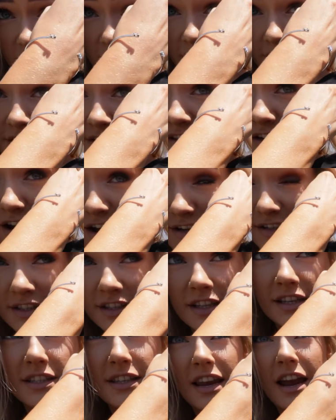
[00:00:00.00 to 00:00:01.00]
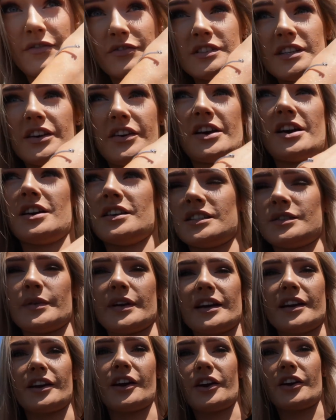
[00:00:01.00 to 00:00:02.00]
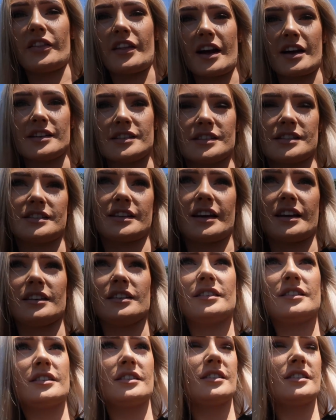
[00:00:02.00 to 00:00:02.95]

Ryan just asked and there's a cafeteria, so we're gonna go to that instead.